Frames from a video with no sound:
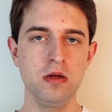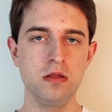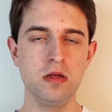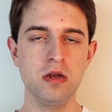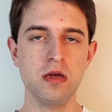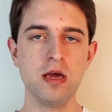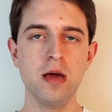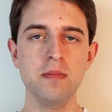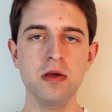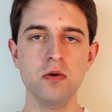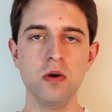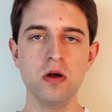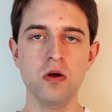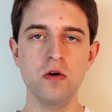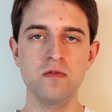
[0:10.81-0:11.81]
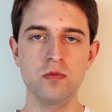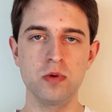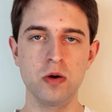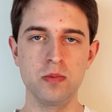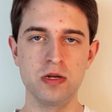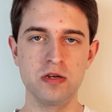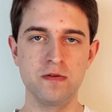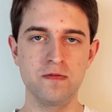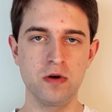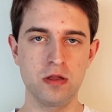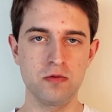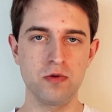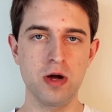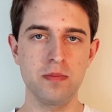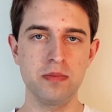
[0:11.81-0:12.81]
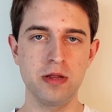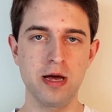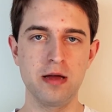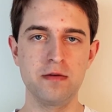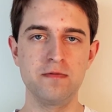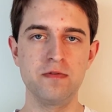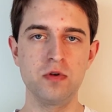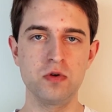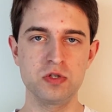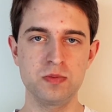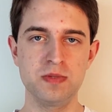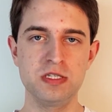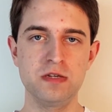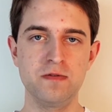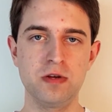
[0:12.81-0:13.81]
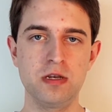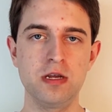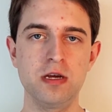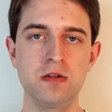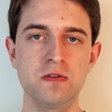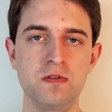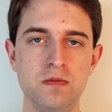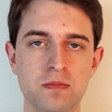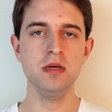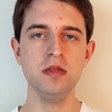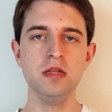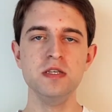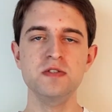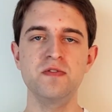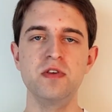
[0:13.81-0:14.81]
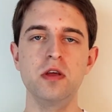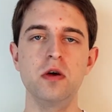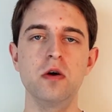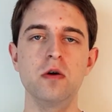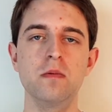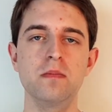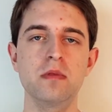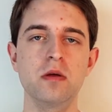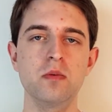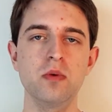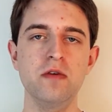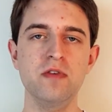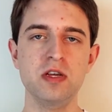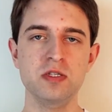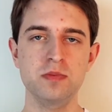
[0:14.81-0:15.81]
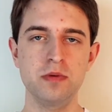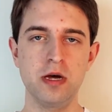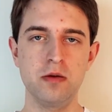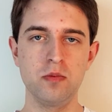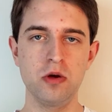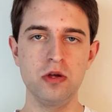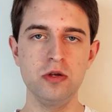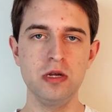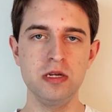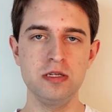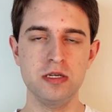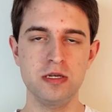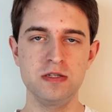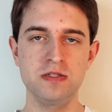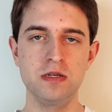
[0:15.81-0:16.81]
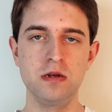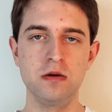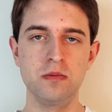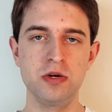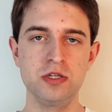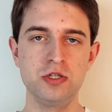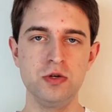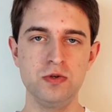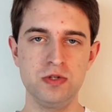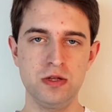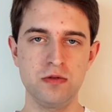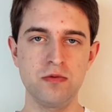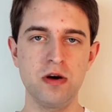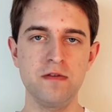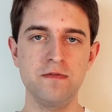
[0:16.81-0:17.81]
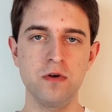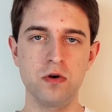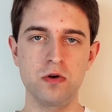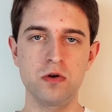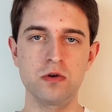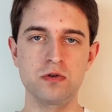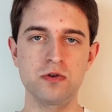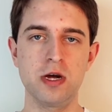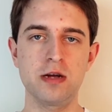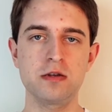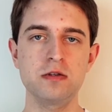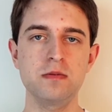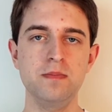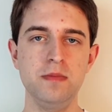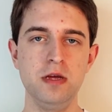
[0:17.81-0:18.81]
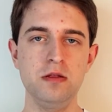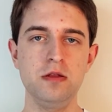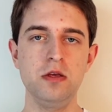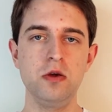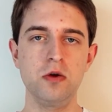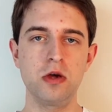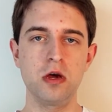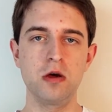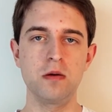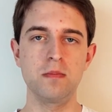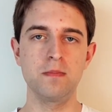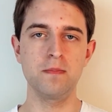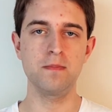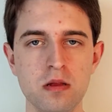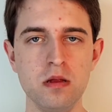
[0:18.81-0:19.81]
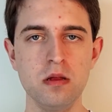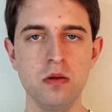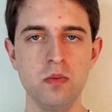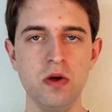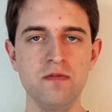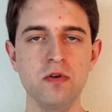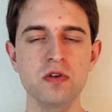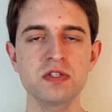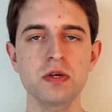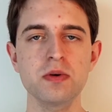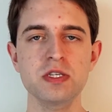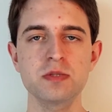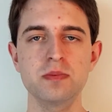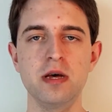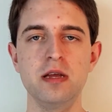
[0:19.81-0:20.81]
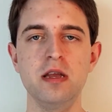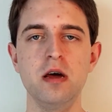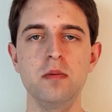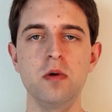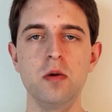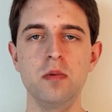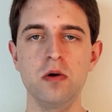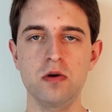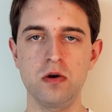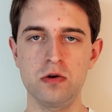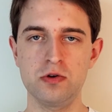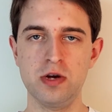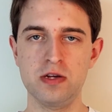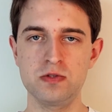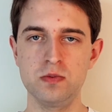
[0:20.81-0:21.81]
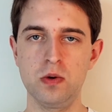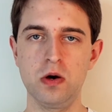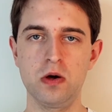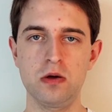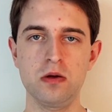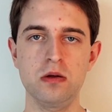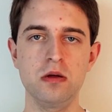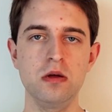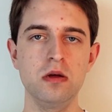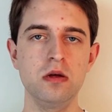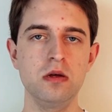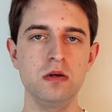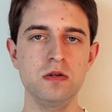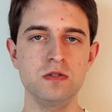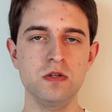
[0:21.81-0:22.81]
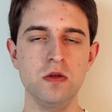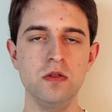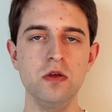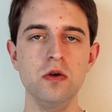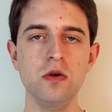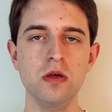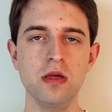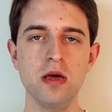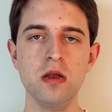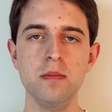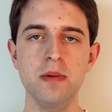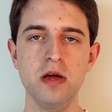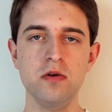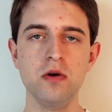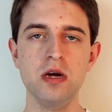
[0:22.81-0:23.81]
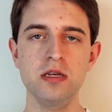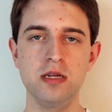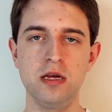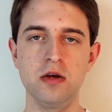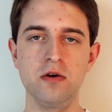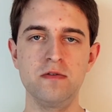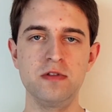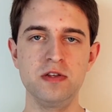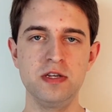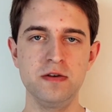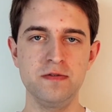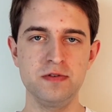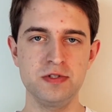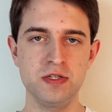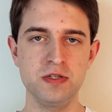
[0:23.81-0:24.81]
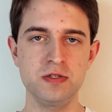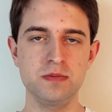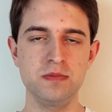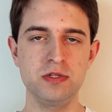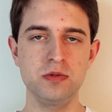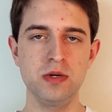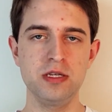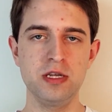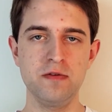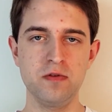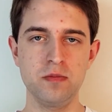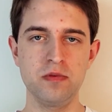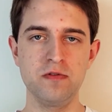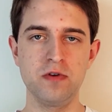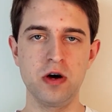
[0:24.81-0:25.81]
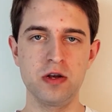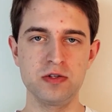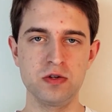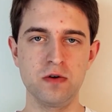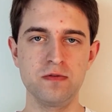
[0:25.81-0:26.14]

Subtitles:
that it can be quite overwhelming to find the right plan for your specific needs. In this video, we've explained what you need to consider when choosing the right phone contract in the UK. We've also explained how mobile contracts work, so that you can get a better idea of the differences between different providers'